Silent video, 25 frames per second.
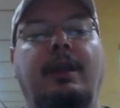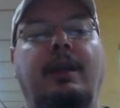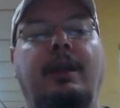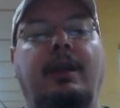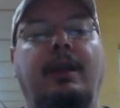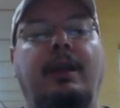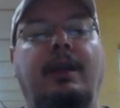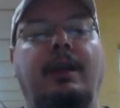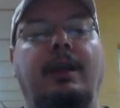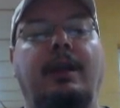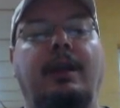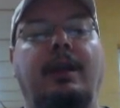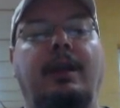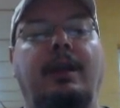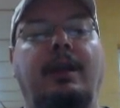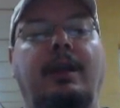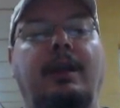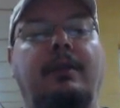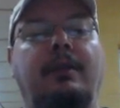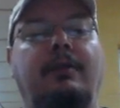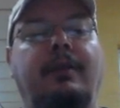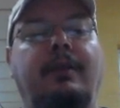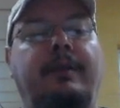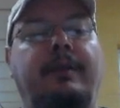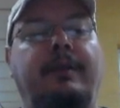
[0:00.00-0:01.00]
and I
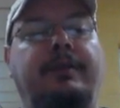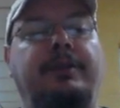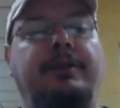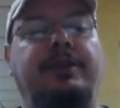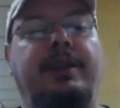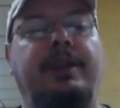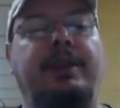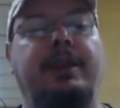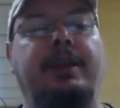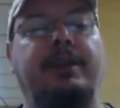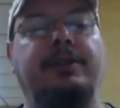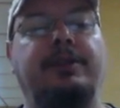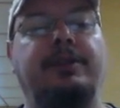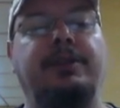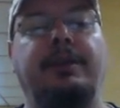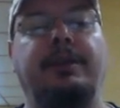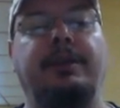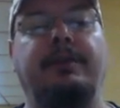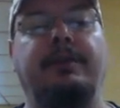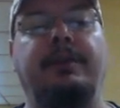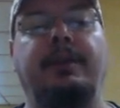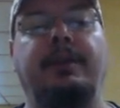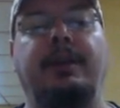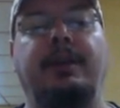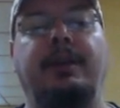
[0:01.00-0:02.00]
don't have to change
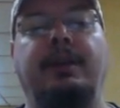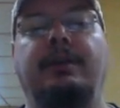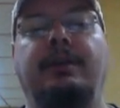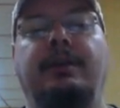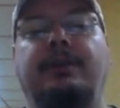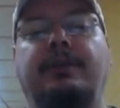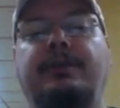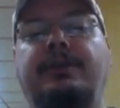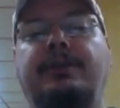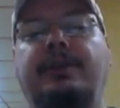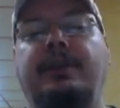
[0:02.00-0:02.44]
anything else.